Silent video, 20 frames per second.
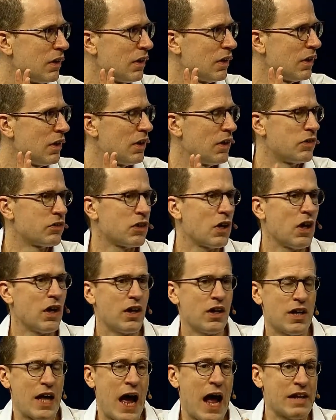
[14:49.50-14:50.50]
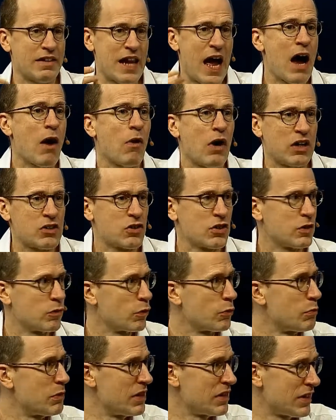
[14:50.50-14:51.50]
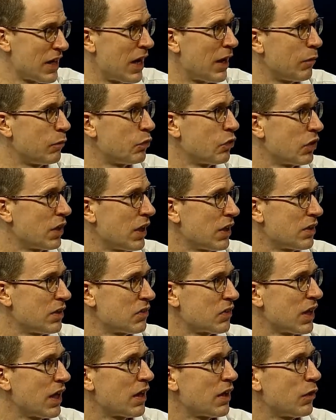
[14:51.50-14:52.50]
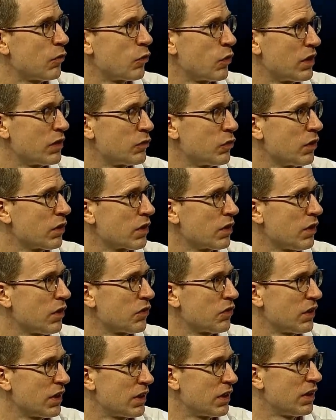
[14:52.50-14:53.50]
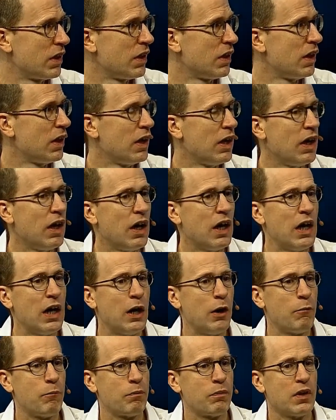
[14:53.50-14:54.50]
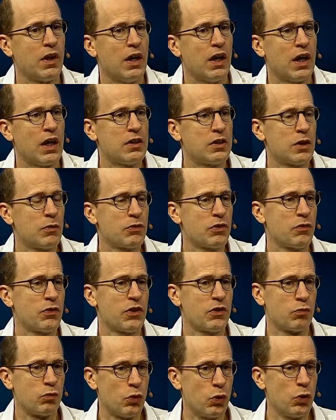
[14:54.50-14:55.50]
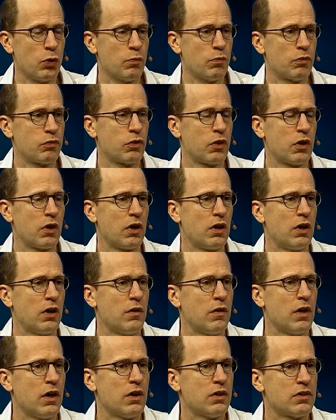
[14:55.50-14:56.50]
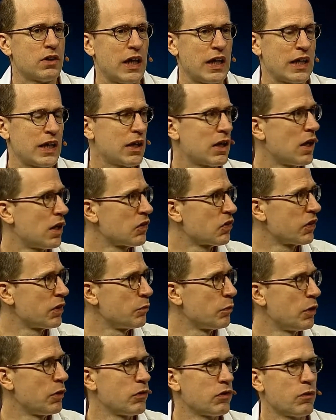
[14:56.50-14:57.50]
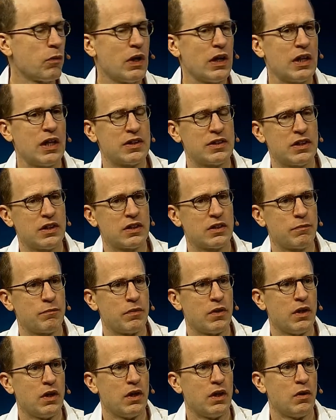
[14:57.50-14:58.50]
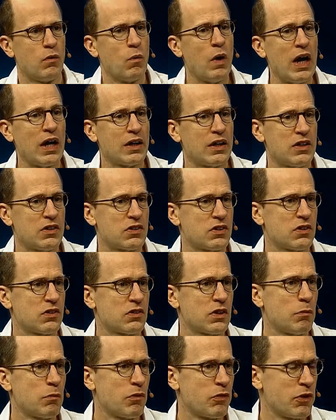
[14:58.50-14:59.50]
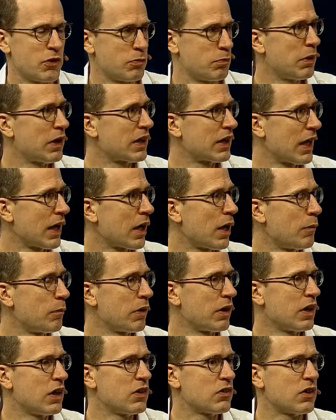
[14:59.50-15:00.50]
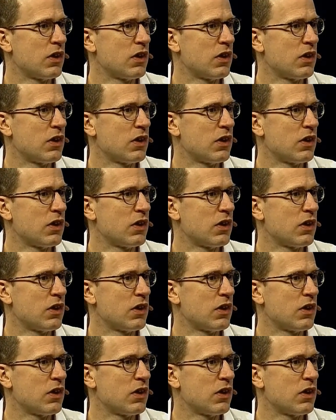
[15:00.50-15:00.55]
Mm. So uh, now actually would be the time to get this kind of windfall clause in. Um, in terms of the room for taking costly moves, well, I think one is some of these big tech companies